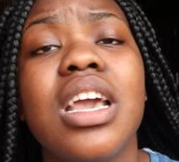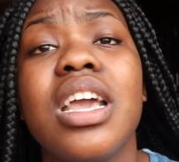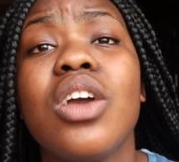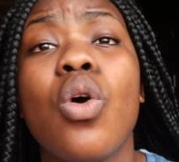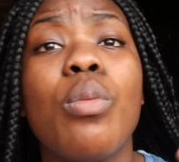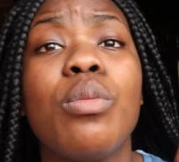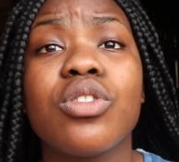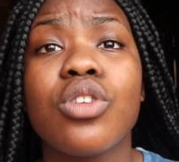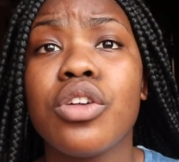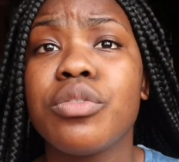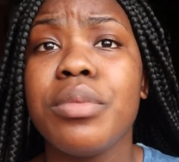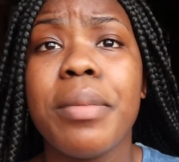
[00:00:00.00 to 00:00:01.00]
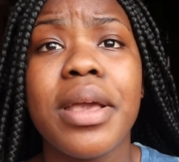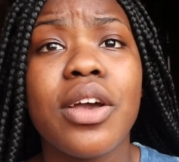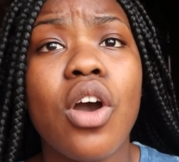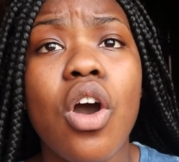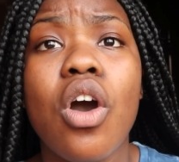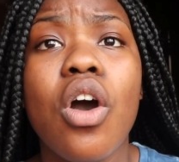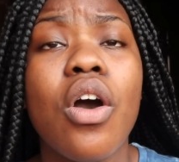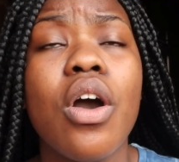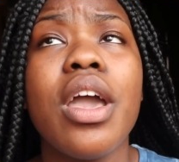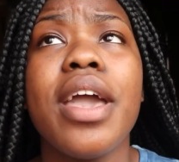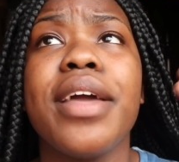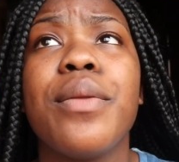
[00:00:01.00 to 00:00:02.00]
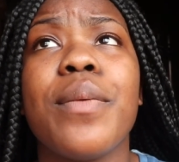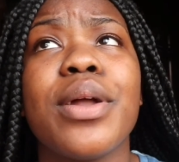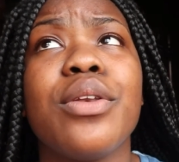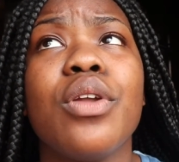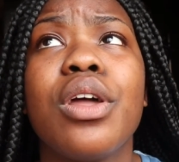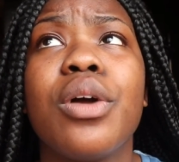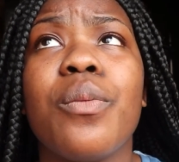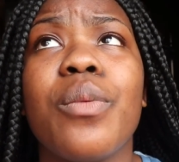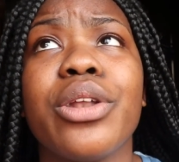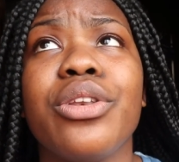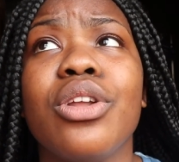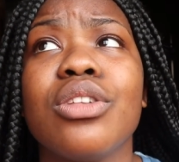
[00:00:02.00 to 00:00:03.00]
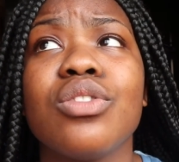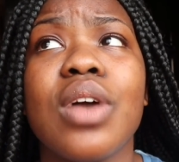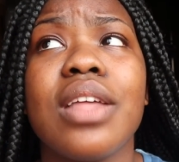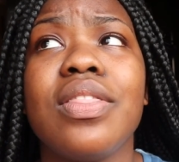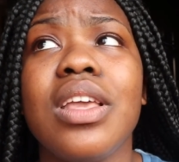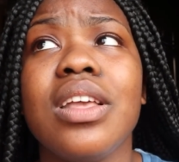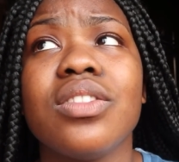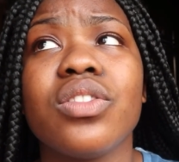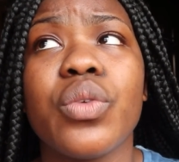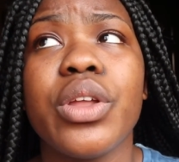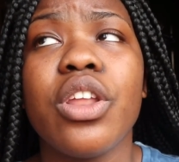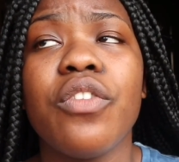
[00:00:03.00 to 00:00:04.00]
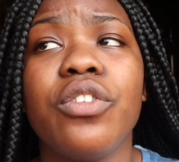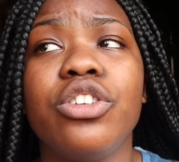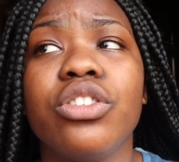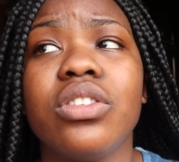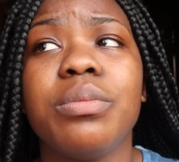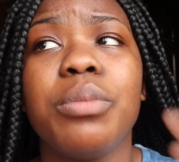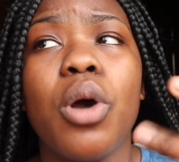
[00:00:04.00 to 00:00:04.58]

it almost cost me my car and whatnot. So I think it's great if it's just